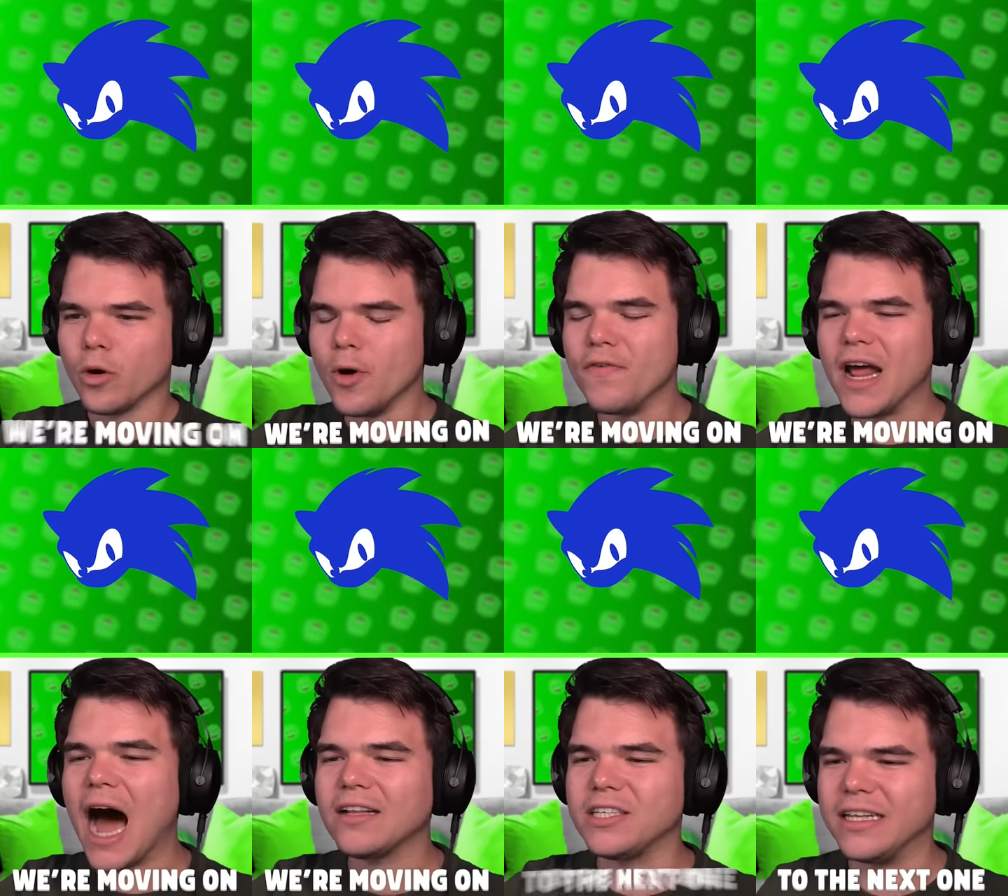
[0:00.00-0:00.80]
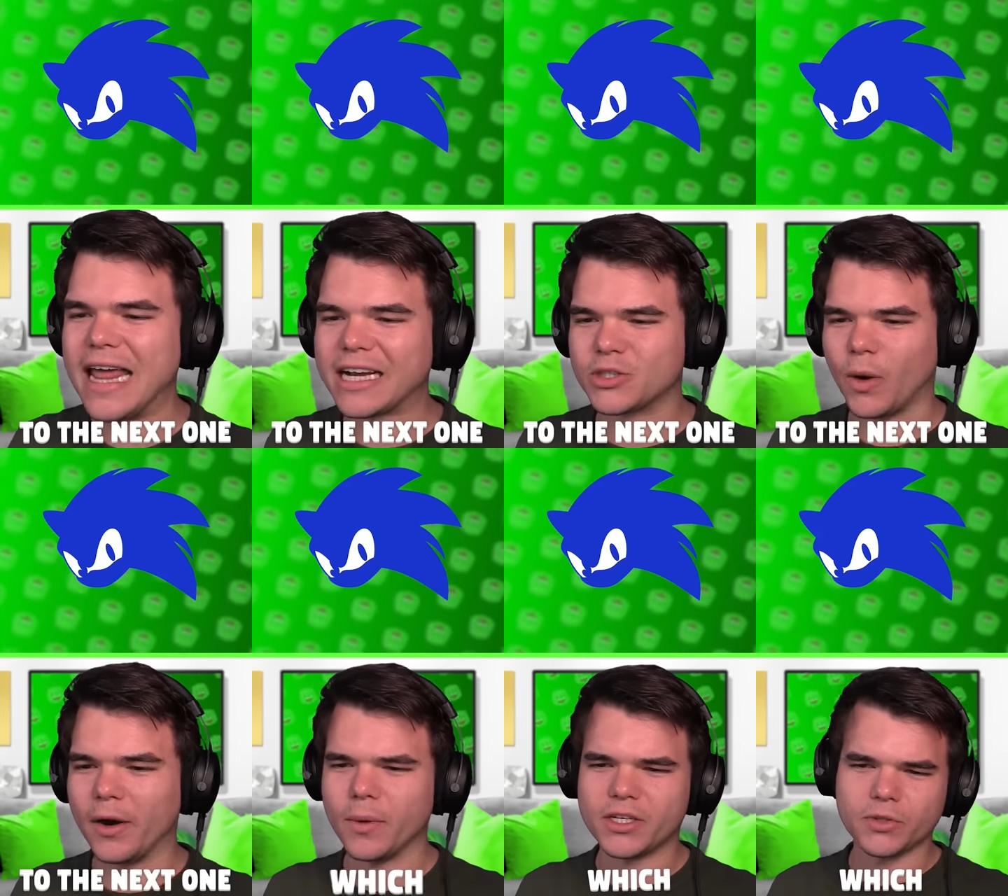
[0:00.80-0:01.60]
We're moving on to the next
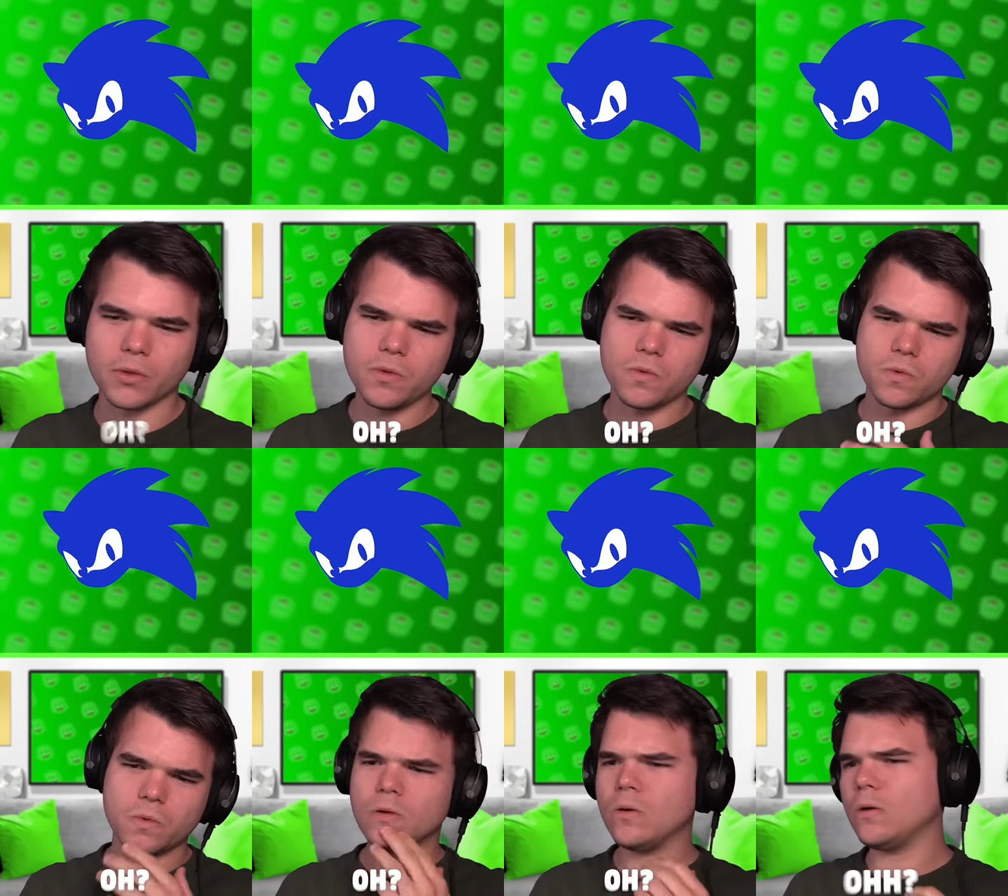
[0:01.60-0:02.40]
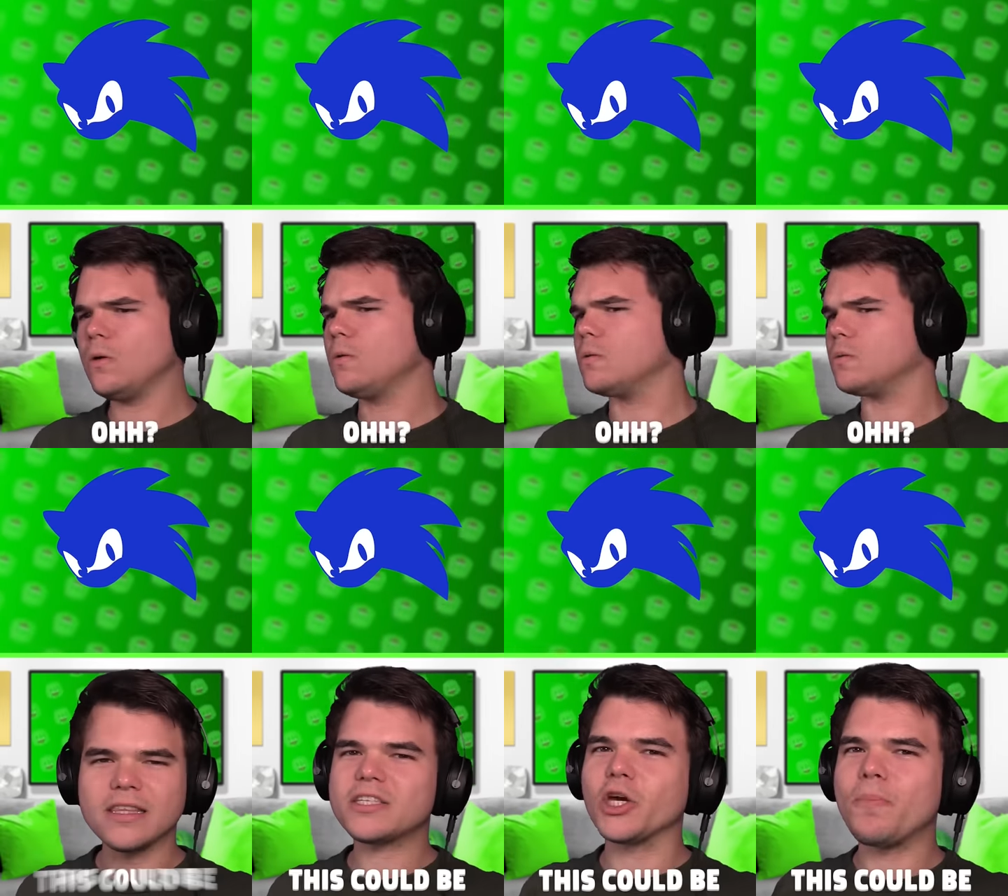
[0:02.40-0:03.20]
one, which, oh, oh,
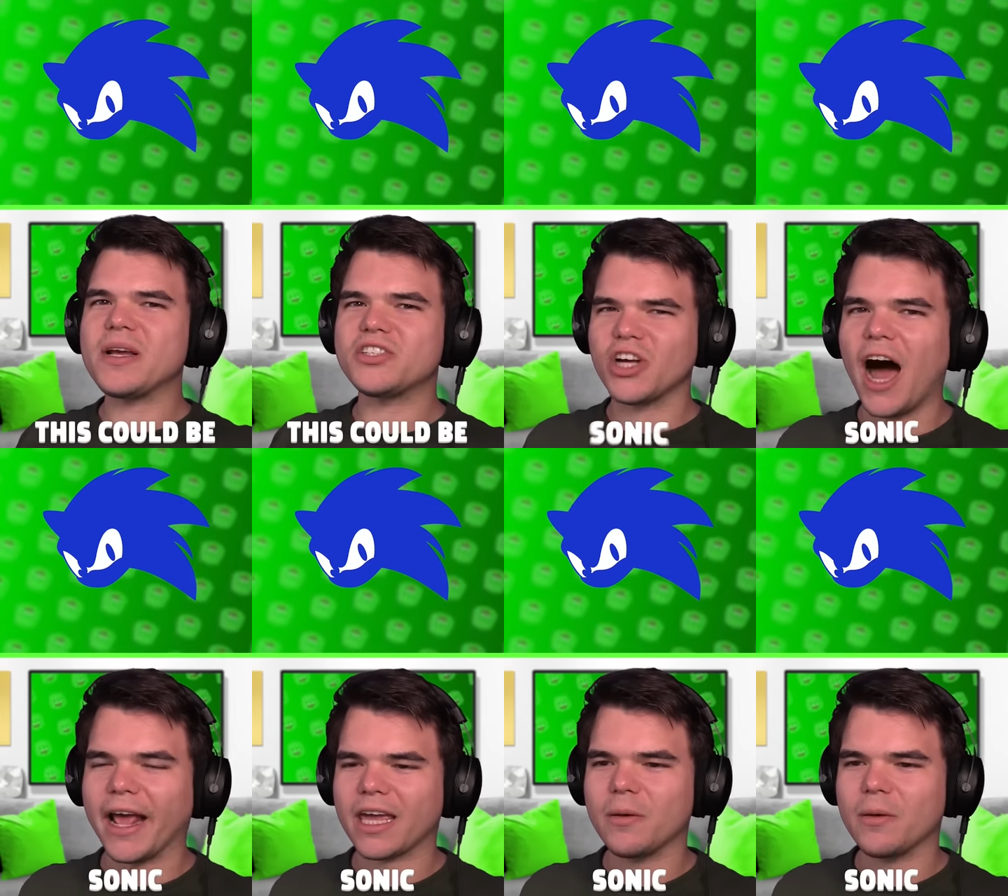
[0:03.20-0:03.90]
this could be Sonic.